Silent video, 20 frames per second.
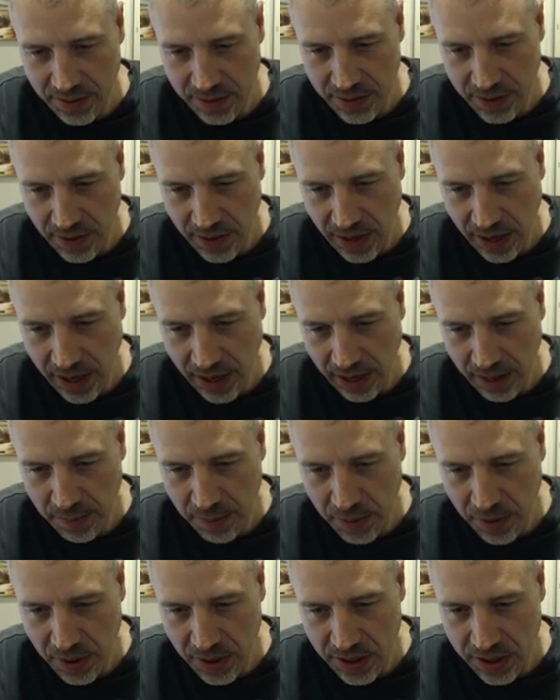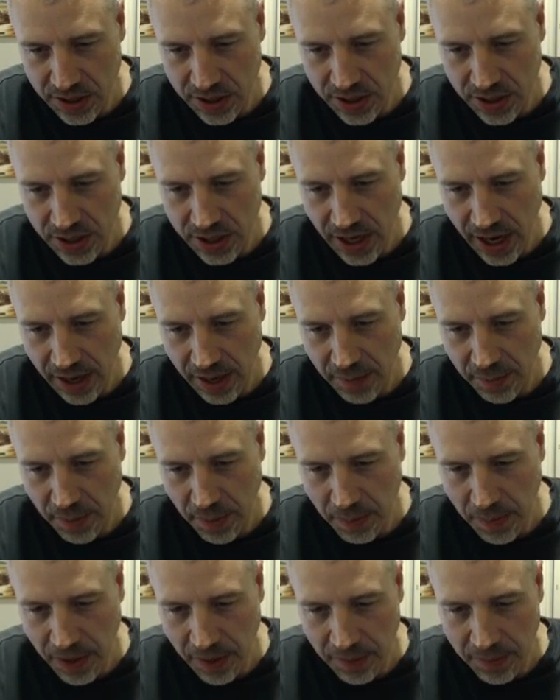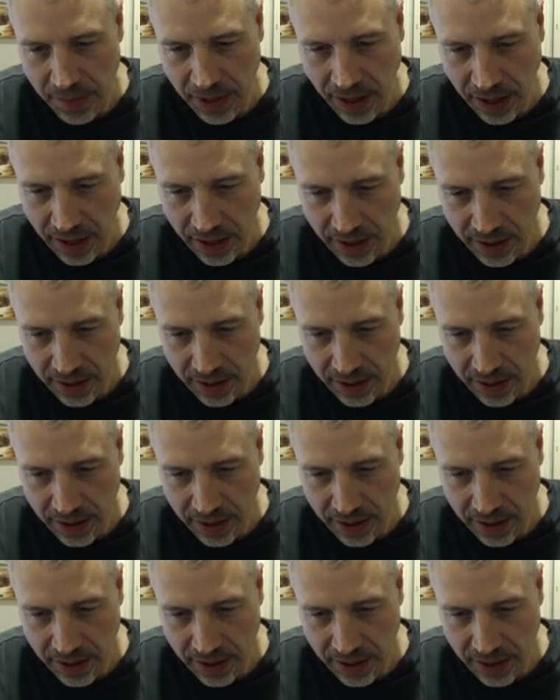so that I can put chat up above me.